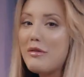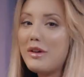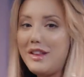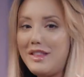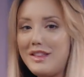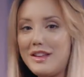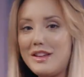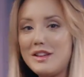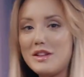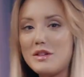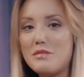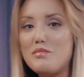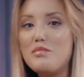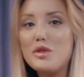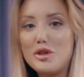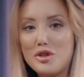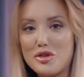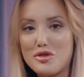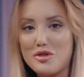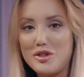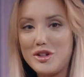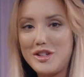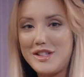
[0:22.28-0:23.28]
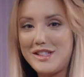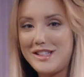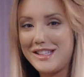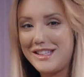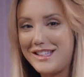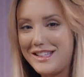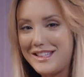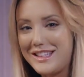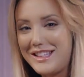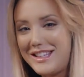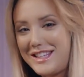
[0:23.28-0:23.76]
with us, but trust
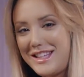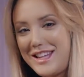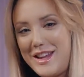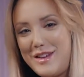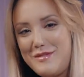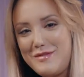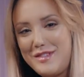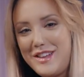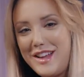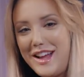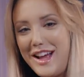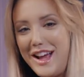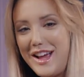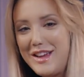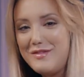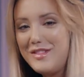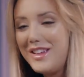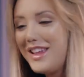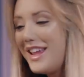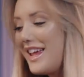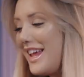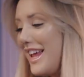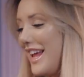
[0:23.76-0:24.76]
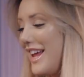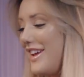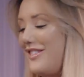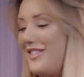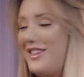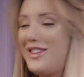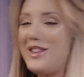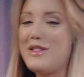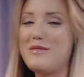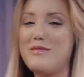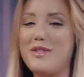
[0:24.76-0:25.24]
us at the same time, if
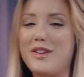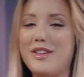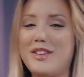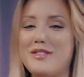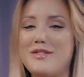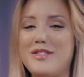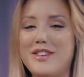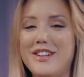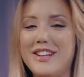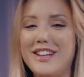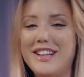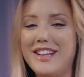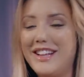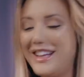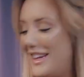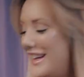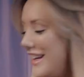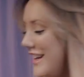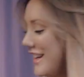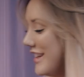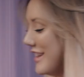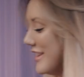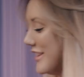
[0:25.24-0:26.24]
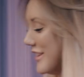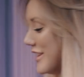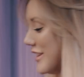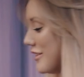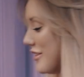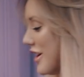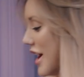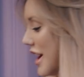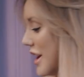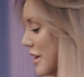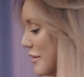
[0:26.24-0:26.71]
that's possible.
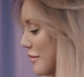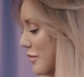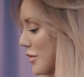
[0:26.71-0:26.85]
Right,